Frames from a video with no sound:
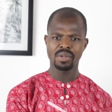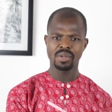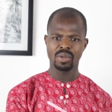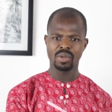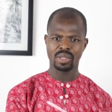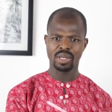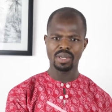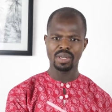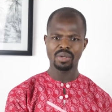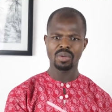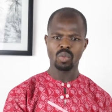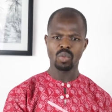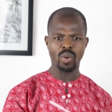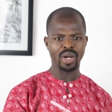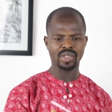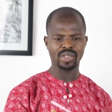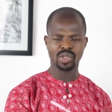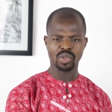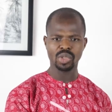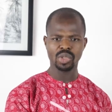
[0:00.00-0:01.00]
Okay, we are
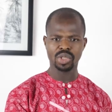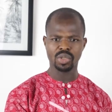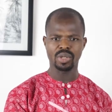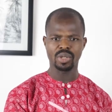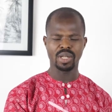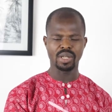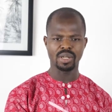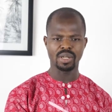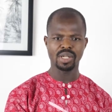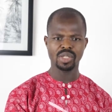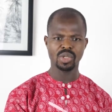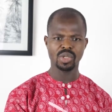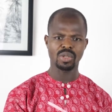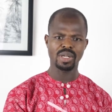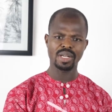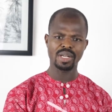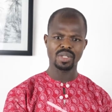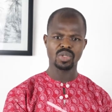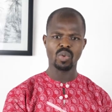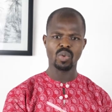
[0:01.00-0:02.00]
social in nature.
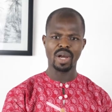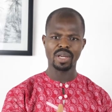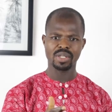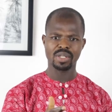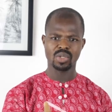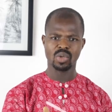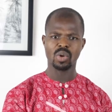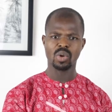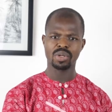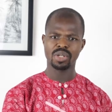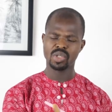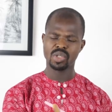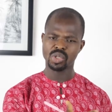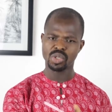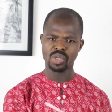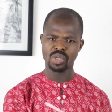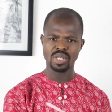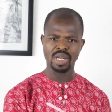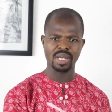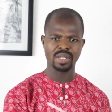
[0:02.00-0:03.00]
That is why it's called a
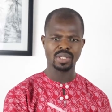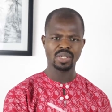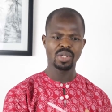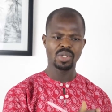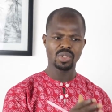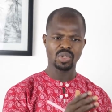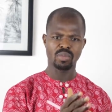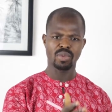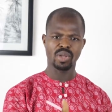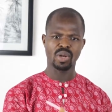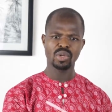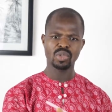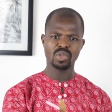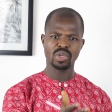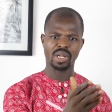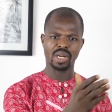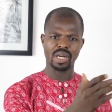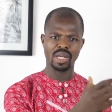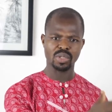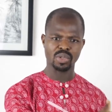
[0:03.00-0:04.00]
social science. So it belongs to
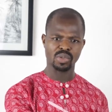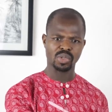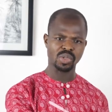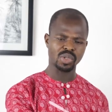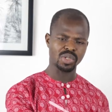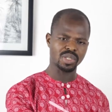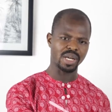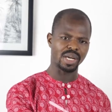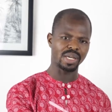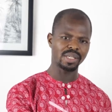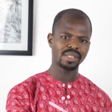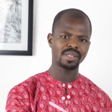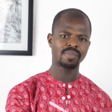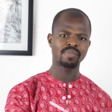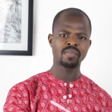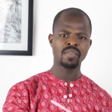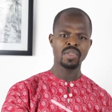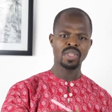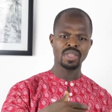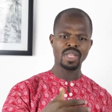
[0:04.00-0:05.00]
the class of social science.
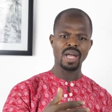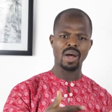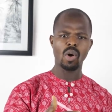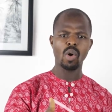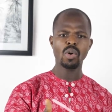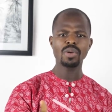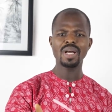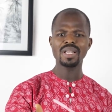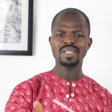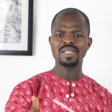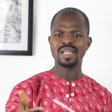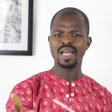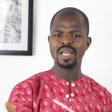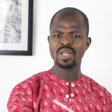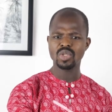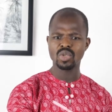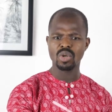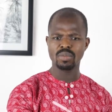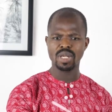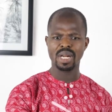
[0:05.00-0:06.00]
Now, other
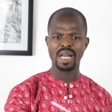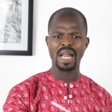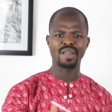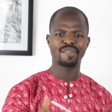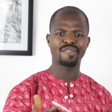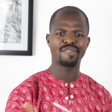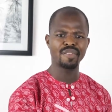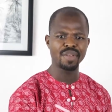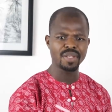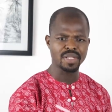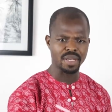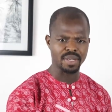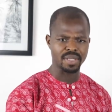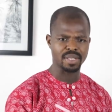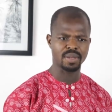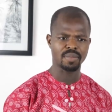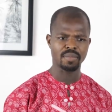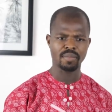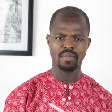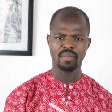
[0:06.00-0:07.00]
science subjects like
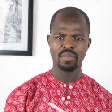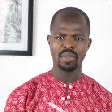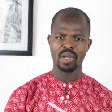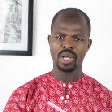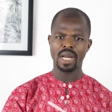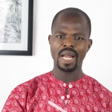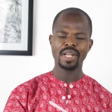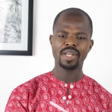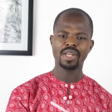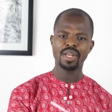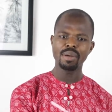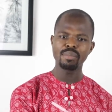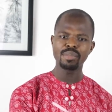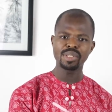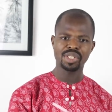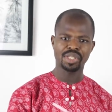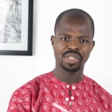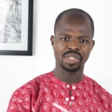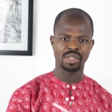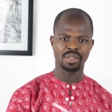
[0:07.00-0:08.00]
physics, like
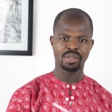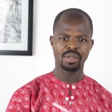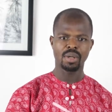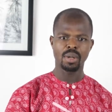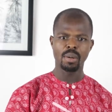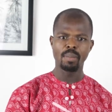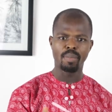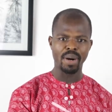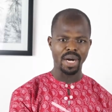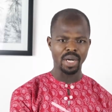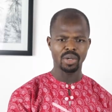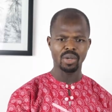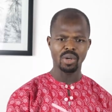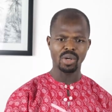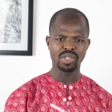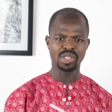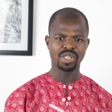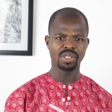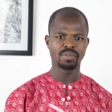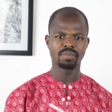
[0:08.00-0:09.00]
chemistry,
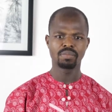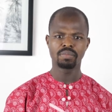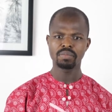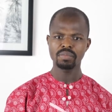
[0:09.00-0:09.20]
biology,